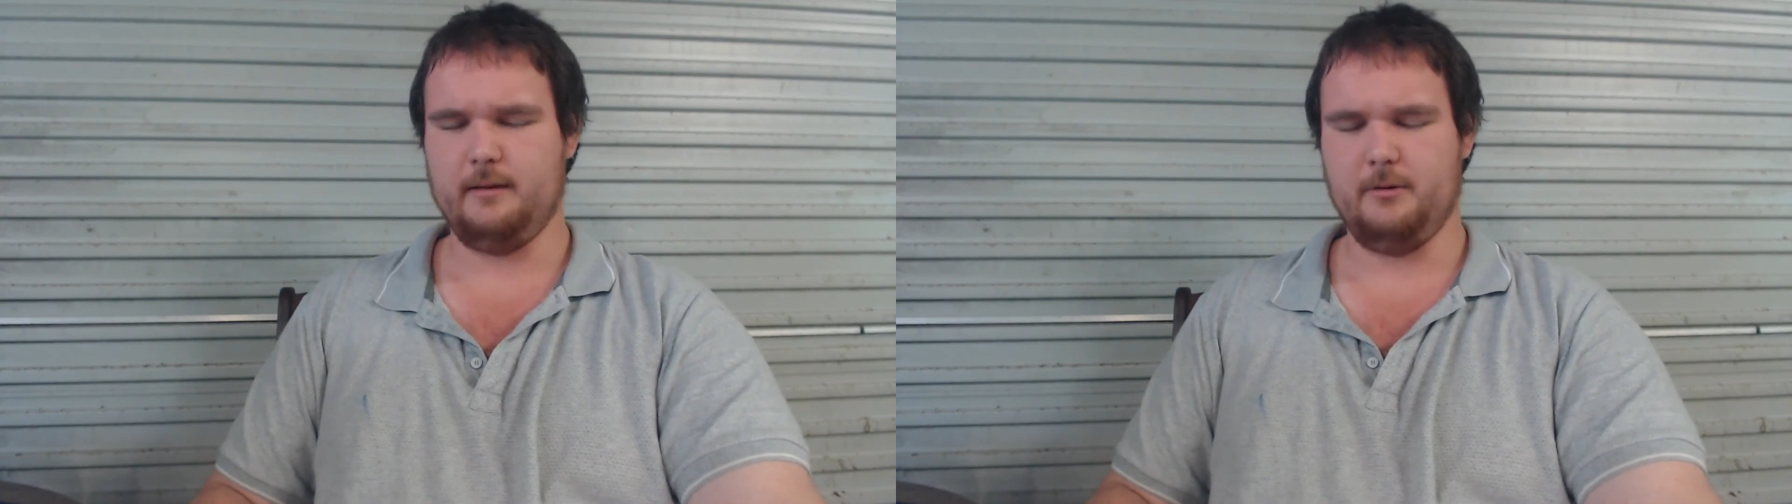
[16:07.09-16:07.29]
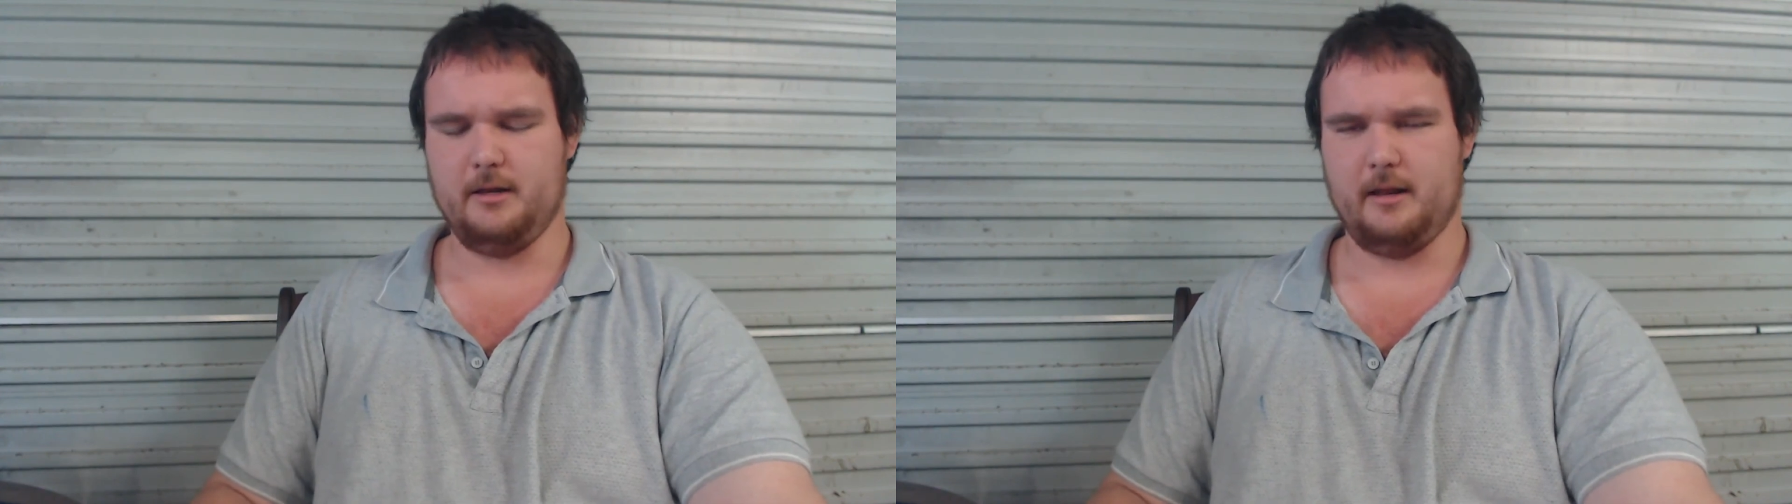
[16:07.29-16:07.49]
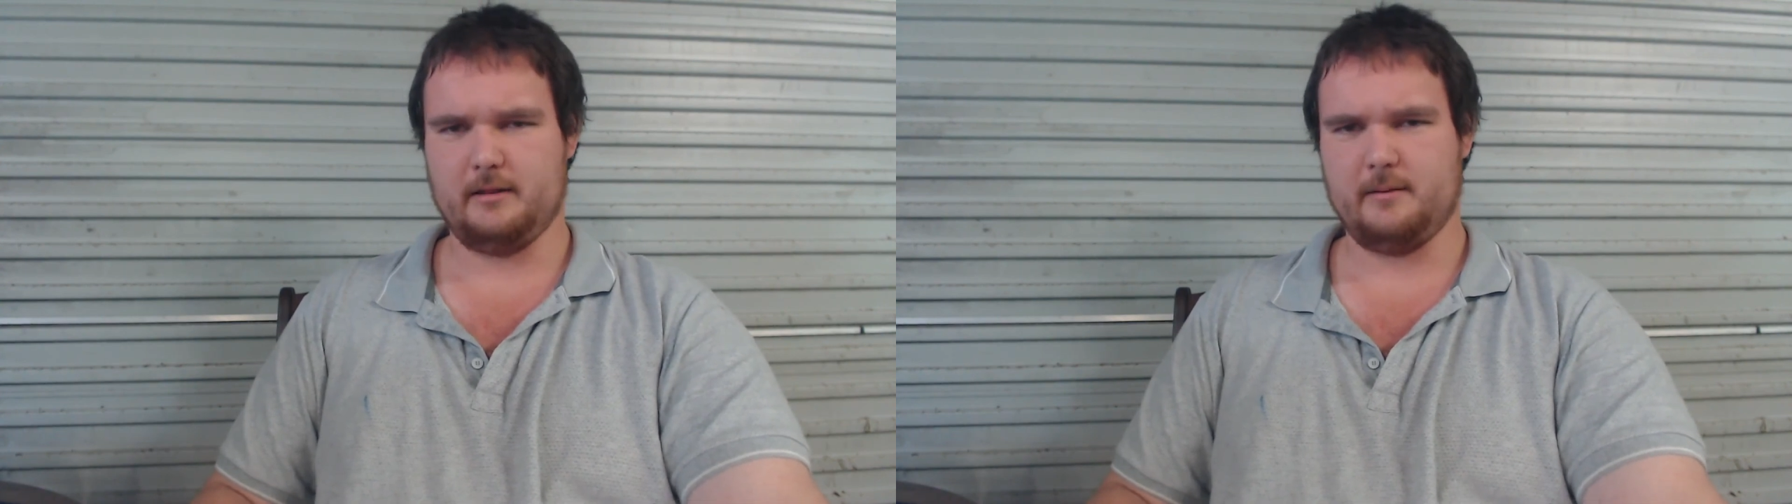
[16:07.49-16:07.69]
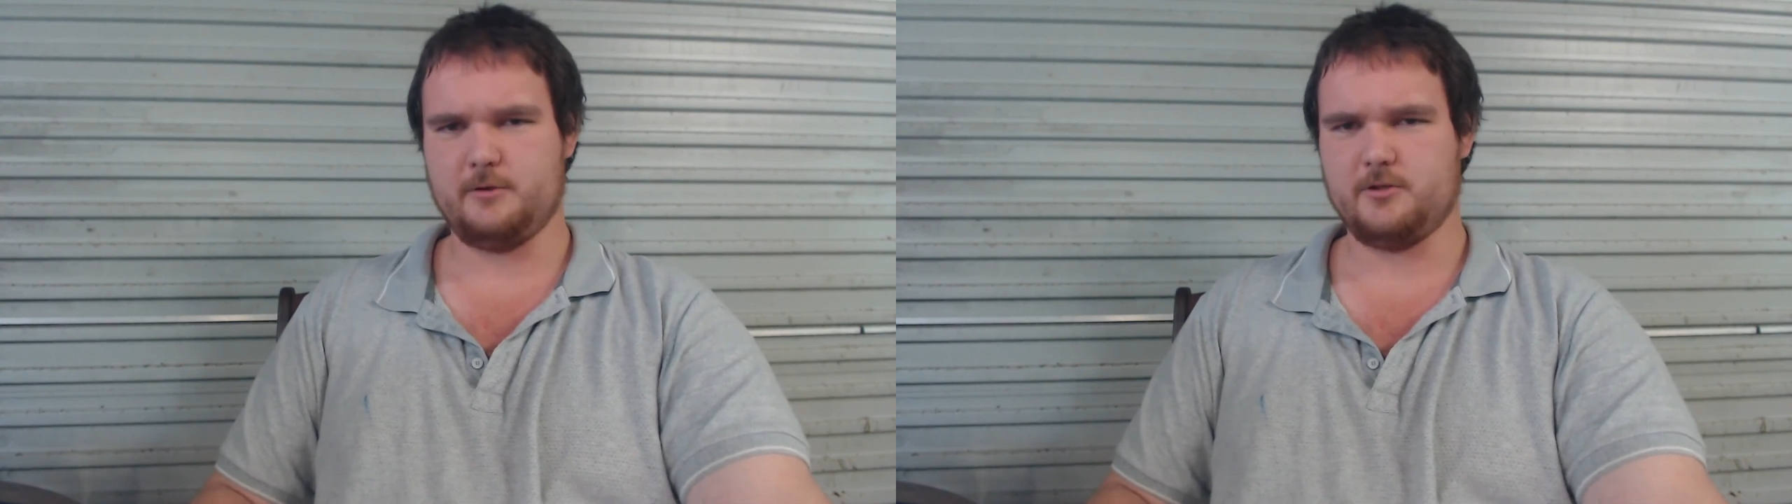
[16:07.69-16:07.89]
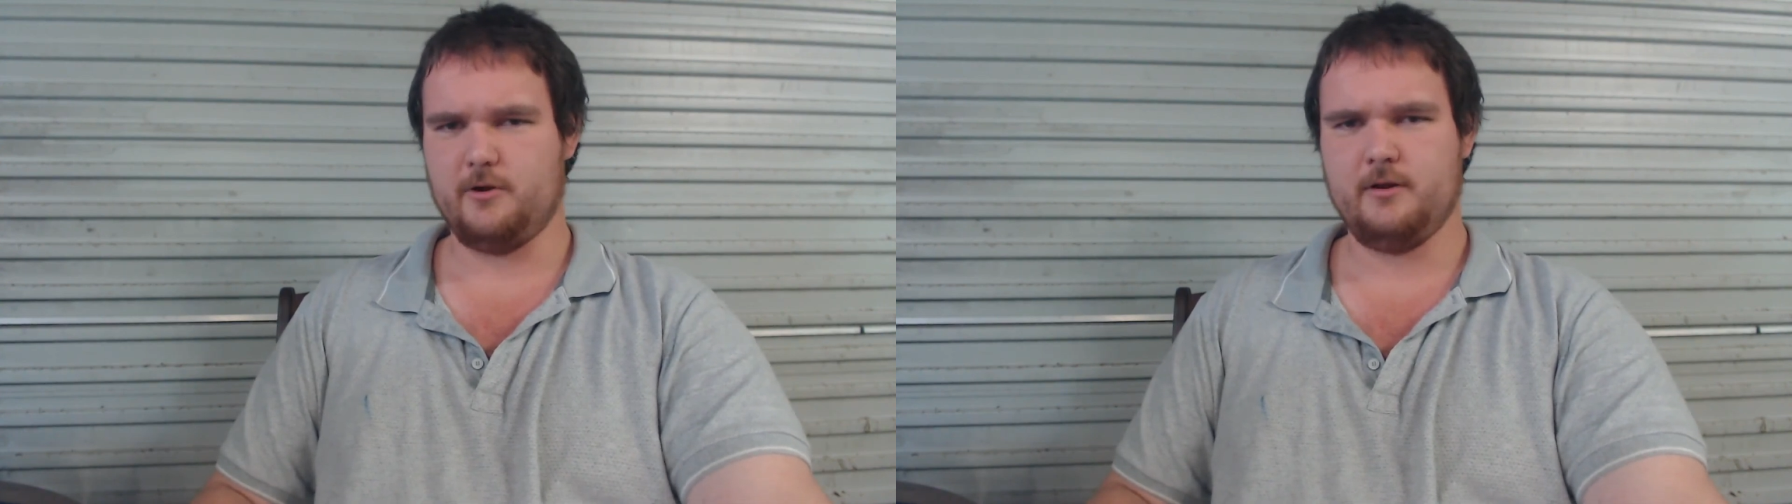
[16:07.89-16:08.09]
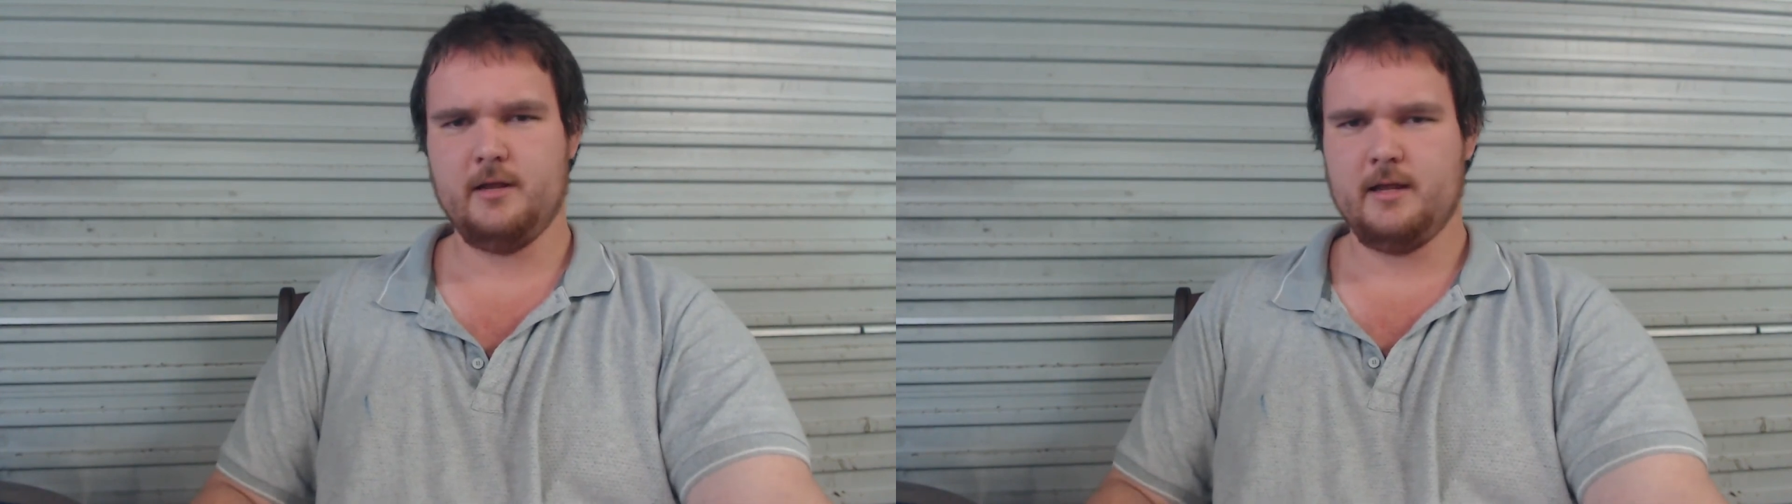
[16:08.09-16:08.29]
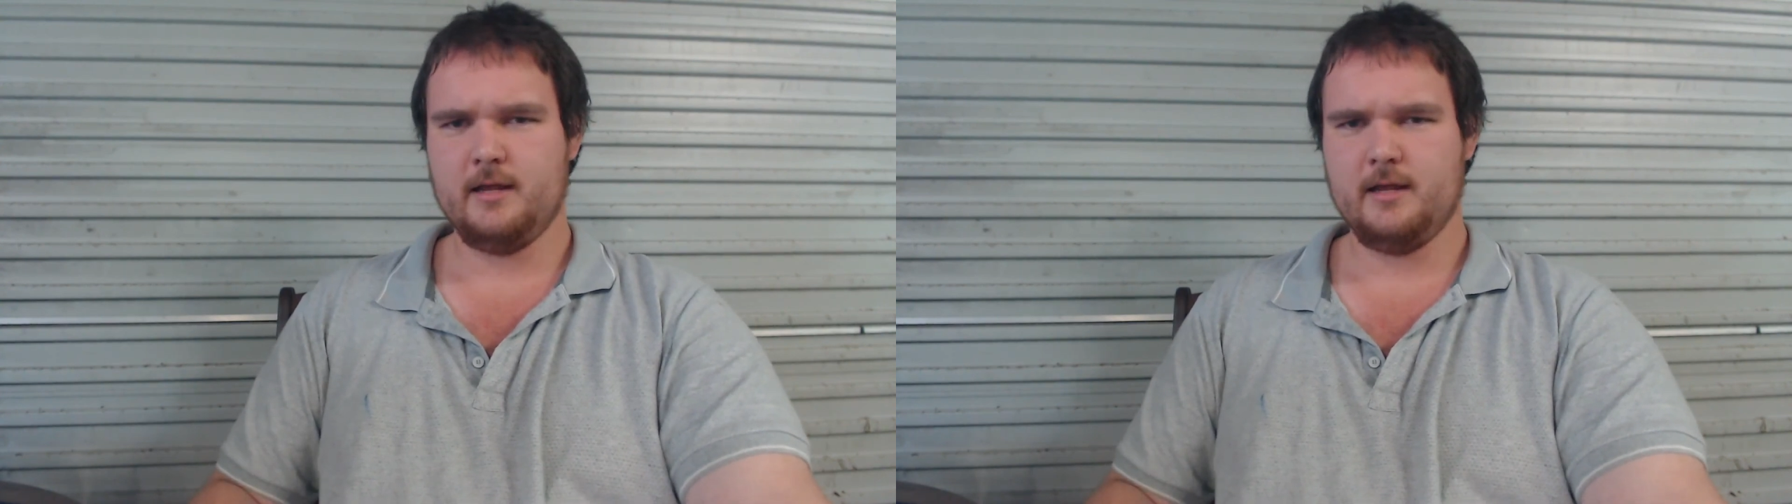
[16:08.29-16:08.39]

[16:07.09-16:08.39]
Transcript: Gallipoli length episode.